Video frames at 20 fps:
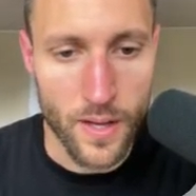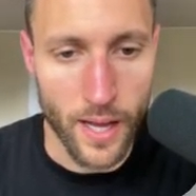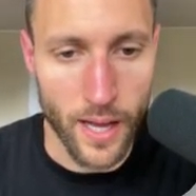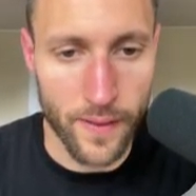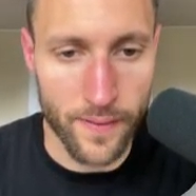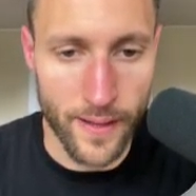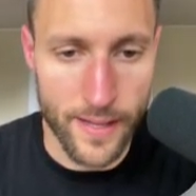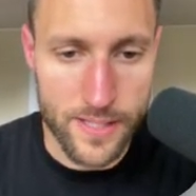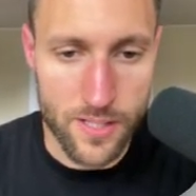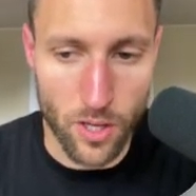
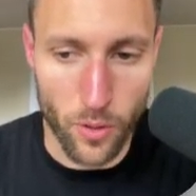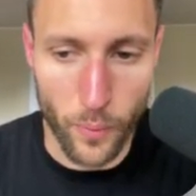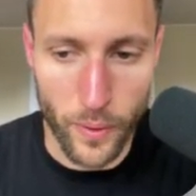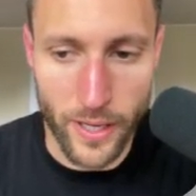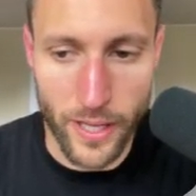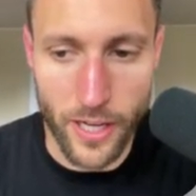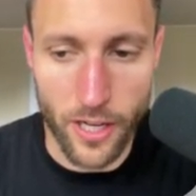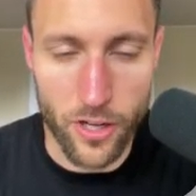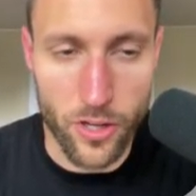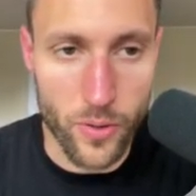And that's all we
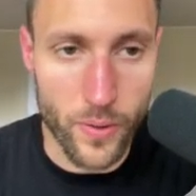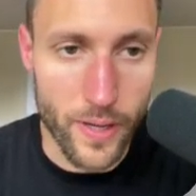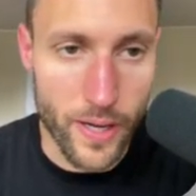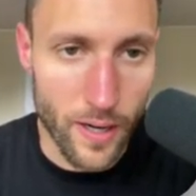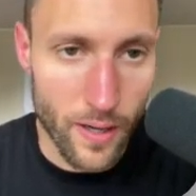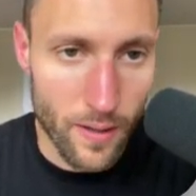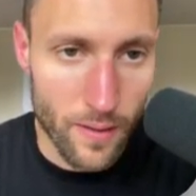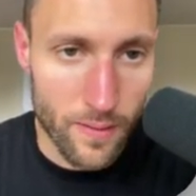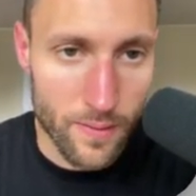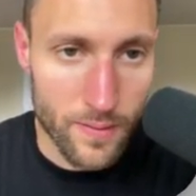need to do
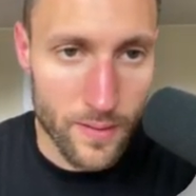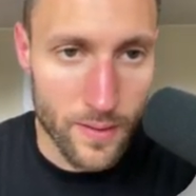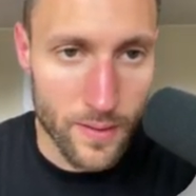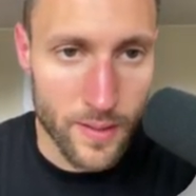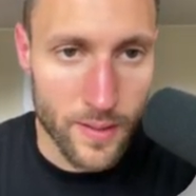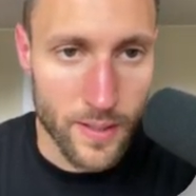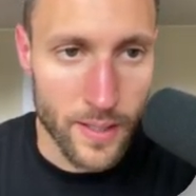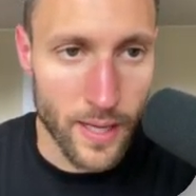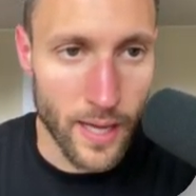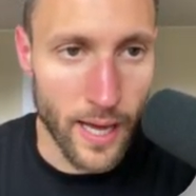here.
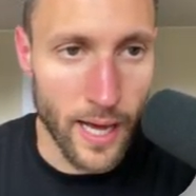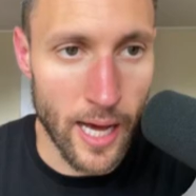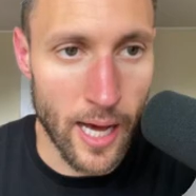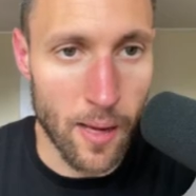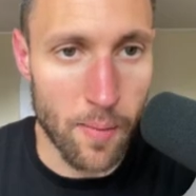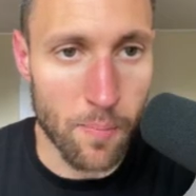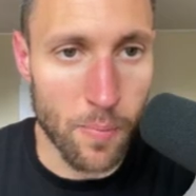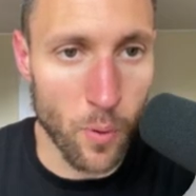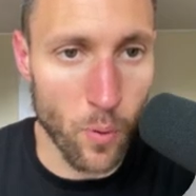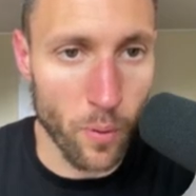
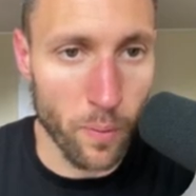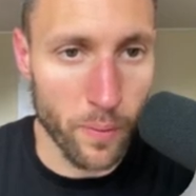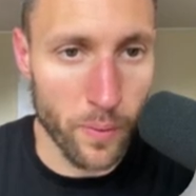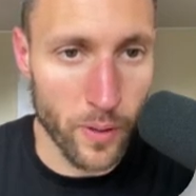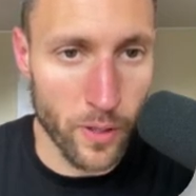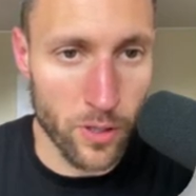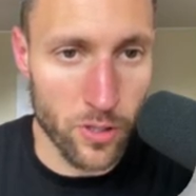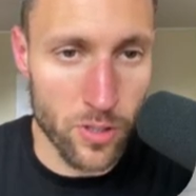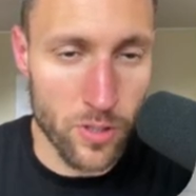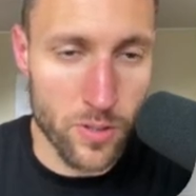But what we
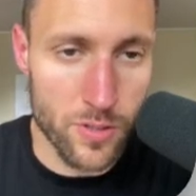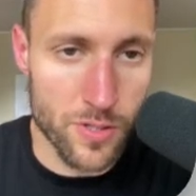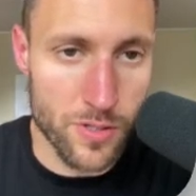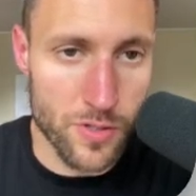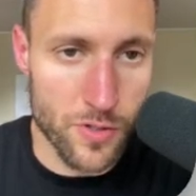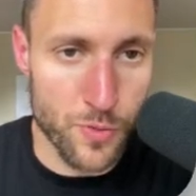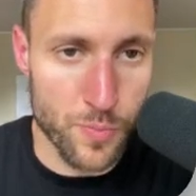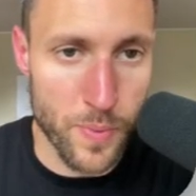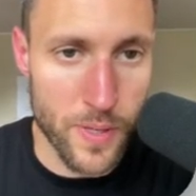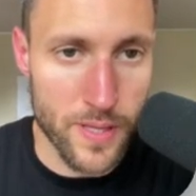want to do just
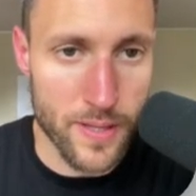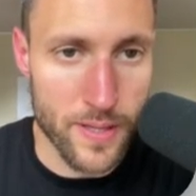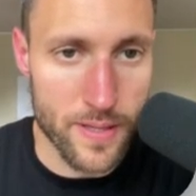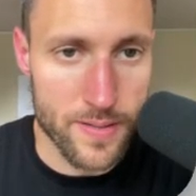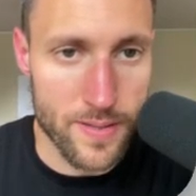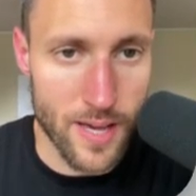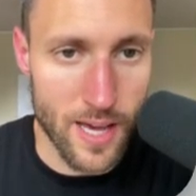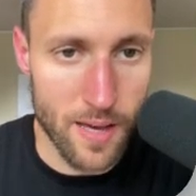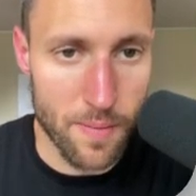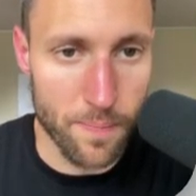to speed
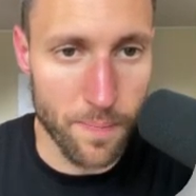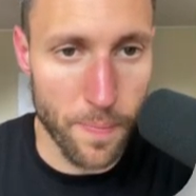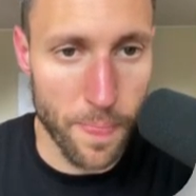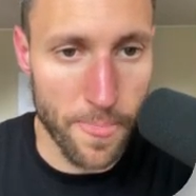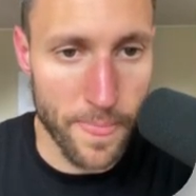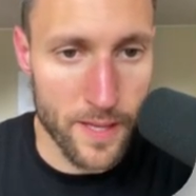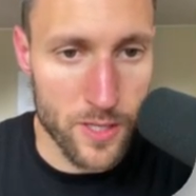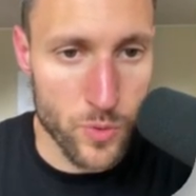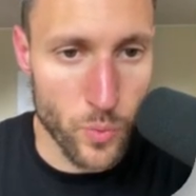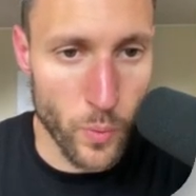this up
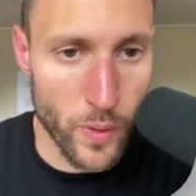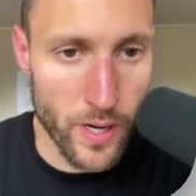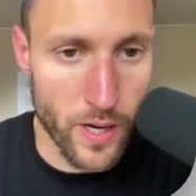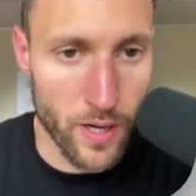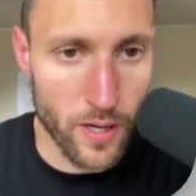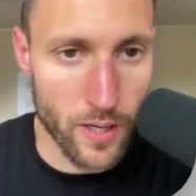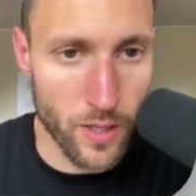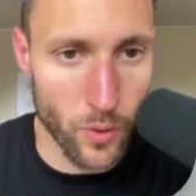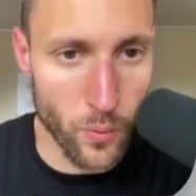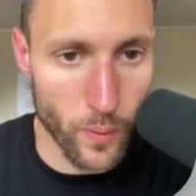is we
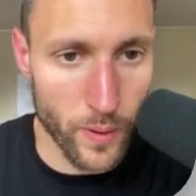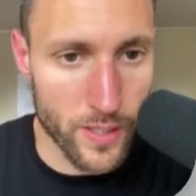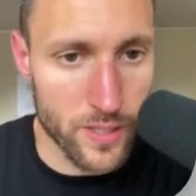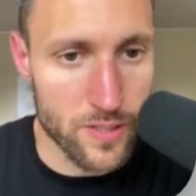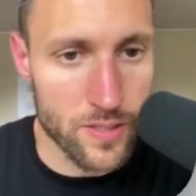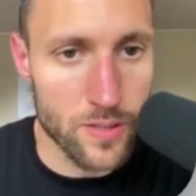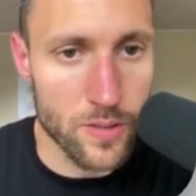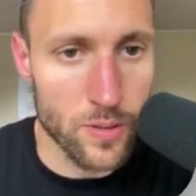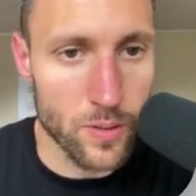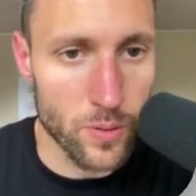are going
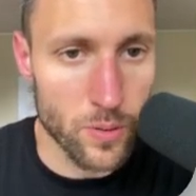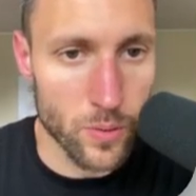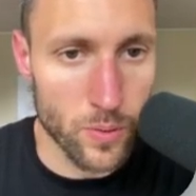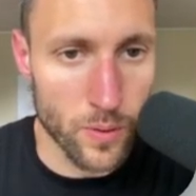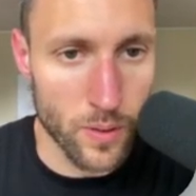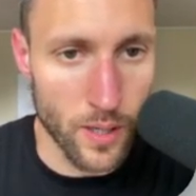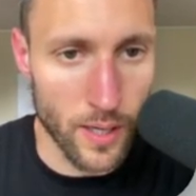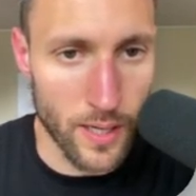to